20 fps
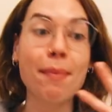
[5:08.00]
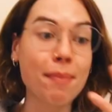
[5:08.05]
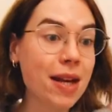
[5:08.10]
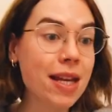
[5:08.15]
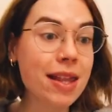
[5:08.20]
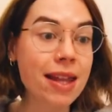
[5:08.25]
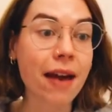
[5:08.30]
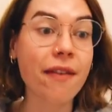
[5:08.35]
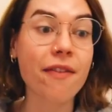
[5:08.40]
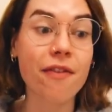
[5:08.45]

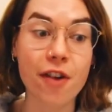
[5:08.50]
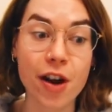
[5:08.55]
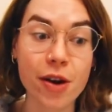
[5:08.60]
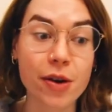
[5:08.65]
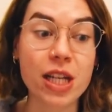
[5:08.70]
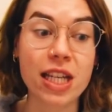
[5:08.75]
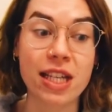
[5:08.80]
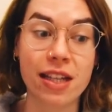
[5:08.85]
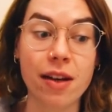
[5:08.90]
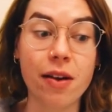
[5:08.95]
mean that
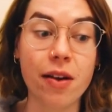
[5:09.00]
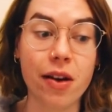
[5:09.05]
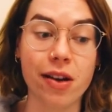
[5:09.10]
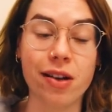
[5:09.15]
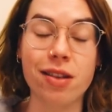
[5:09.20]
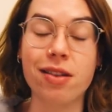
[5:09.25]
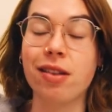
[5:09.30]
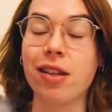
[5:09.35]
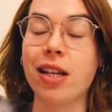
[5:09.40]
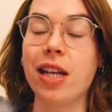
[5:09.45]
very
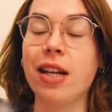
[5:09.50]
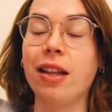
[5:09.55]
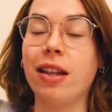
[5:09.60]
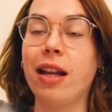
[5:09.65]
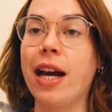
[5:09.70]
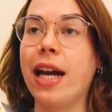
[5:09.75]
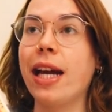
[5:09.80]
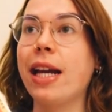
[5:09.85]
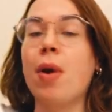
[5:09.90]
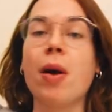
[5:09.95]
seriously.
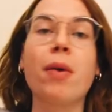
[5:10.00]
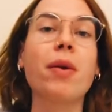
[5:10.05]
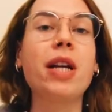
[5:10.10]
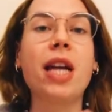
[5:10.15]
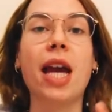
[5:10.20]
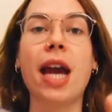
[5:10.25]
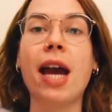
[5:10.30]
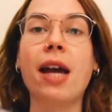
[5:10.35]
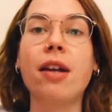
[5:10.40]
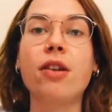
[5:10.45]
Like,
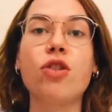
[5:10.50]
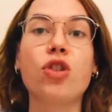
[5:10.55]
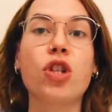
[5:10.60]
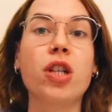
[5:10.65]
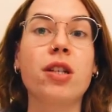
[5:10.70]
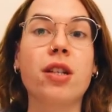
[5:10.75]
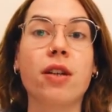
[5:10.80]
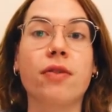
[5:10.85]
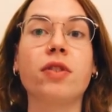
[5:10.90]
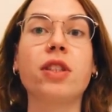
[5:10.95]
Marianne, she
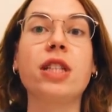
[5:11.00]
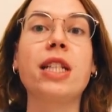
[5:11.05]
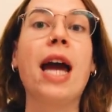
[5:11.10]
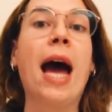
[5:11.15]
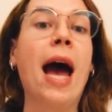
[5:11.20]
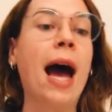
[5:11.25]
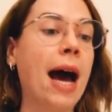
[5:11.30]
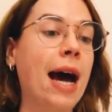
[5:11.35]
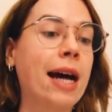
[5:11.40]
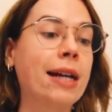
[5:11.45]
definitely
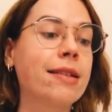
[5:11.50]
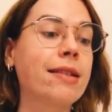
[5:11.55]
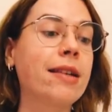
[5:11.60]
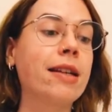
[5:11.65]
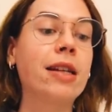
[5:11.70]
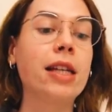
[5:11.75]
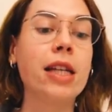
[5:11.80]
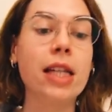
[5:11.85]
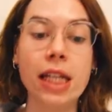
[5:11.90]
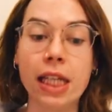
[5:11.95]
has
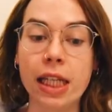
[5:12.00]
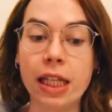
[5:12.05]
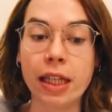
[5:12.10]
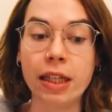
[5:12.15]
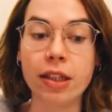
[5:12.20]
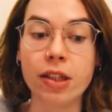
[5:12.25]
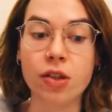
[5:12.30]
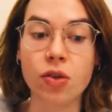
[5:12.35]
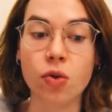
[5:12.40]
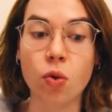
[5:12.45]
an
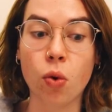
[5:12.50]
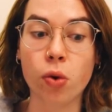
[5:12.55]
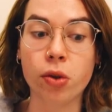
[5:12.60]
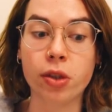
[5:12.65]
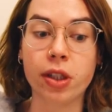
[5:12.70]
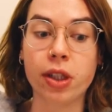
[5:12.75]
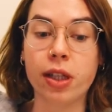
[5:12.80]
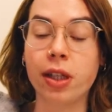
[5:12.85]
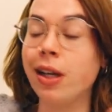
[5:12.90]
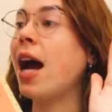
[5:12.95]
eating
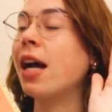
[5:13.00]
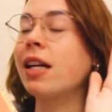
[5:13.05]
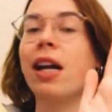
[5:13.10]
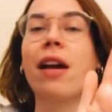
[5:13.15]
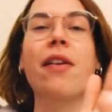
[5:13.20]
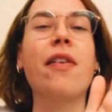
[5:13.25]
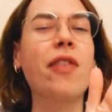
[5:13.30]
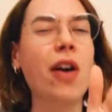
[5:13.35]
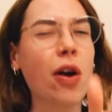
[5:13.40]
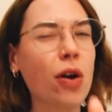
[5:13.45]
disorder. And
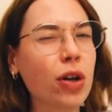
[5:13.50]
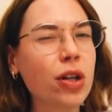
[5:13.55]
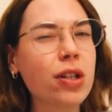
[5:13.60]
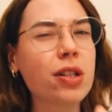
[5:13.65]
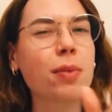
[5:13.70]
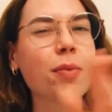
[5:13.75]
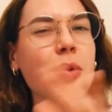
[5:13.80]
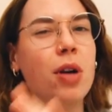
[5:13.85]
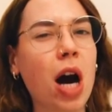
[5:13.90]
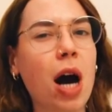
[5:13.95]
I've heard
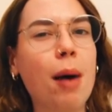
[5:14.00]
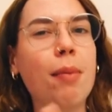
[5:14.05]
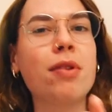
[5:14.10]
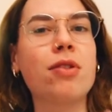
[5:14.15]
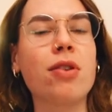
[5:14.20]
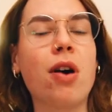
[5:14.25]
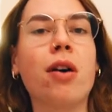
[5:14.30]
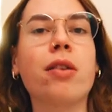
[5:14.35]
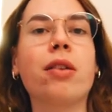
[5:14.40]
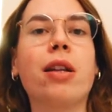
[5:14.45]
some
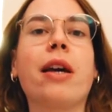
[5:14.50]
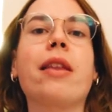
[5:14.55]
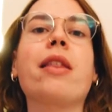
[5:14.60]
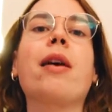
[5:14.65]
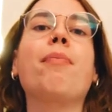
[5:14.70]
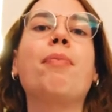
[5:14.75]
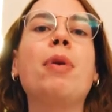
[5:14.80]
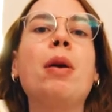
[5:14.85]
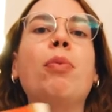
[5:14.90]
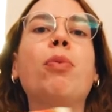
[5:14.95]
comments online
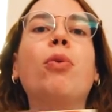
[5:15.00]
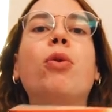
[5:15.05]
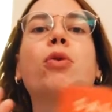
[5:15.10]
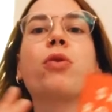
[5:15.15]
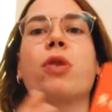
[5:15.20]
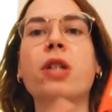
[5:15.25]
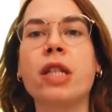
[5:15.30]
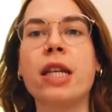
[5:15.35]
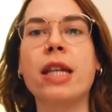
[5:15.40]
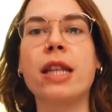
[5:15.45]
that people
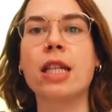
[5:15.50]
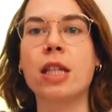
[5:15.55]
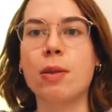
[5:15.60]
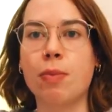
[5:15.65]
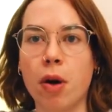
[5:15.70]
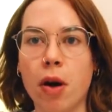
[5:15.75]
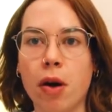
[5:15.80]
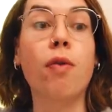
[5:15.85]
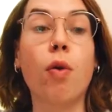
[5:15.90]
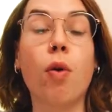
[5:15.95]
critique this
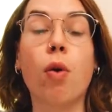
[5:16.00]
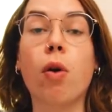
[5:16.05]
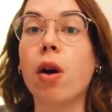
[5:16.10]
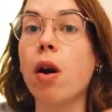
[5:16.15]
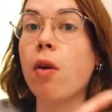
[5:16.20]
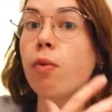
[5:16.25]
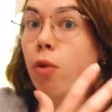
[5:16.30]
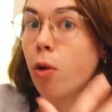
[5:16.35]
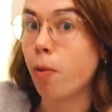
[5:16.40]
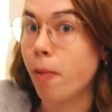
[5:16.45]
book
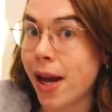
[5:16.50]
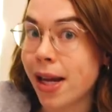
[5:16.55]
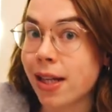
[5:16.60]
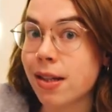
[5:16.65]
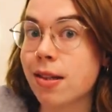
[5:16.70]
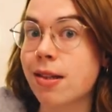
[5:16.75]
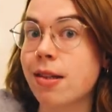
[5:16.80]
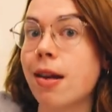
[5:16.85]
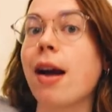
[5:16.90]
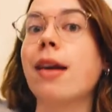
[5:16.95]
for
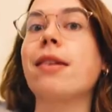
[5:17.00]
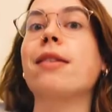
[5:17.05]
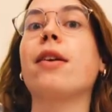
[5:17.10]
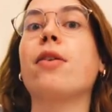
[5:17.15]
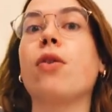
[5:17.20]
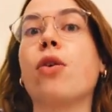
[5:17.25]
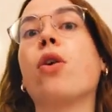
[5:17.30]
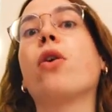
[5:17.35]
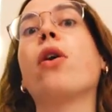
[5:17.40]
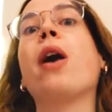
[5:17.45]

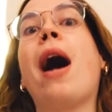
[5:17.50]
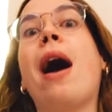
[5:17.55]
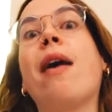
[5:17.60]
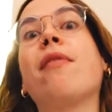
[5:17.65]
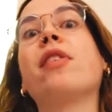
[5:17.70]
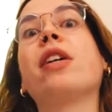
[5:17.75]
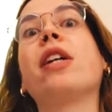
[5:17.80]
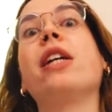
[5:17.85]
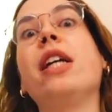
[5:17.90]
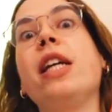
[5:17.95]
romanticizing her
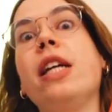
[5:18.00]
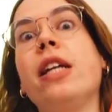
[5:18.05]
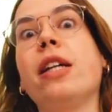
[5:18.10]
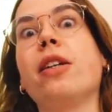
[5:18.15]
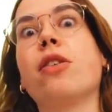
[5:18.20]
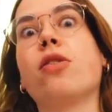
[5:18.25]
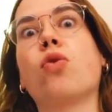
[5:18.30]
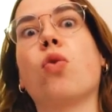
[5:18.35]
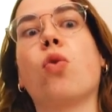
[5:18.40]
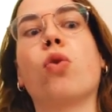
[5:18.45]
having an eating
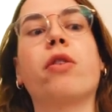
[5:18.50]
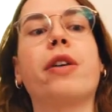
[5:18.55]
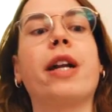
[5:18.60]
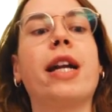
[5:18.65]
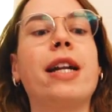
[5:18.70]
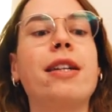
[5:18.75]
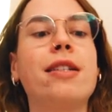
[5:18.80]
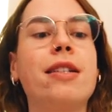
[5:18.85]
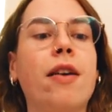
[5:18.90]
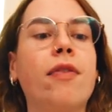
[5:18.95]
disorder. And
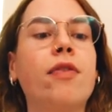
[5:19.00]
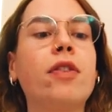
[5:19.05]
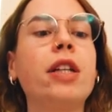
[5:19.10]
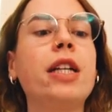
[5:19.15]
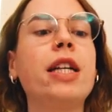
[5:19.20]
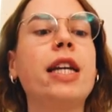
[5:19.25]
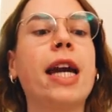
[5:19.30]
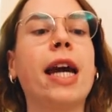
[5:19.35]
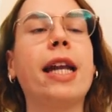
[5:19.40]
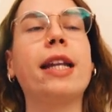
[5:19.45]
I
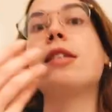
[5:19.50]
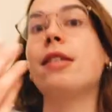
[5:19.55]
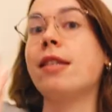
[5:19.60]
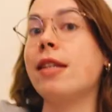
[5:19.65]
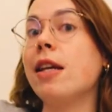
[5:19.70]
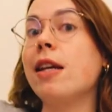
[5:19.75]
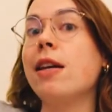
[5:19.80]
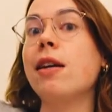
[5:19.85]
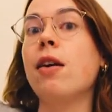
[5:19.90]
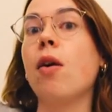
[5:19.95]
definitely can
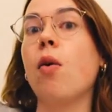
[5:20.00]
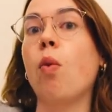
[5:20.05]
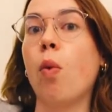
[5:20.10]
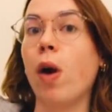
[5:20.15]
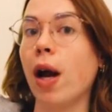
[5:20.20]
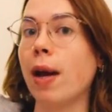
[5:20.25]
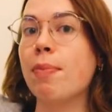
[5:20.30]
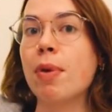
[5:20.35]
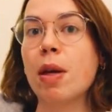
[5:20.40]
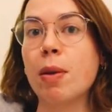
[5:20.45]
see
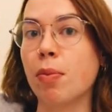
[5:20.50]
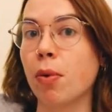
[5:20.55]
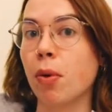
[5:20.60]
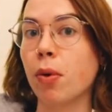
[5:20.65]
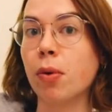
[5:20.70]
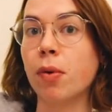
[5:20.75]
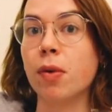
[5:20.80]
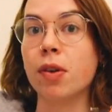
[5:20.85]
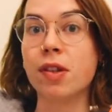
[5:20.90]
why people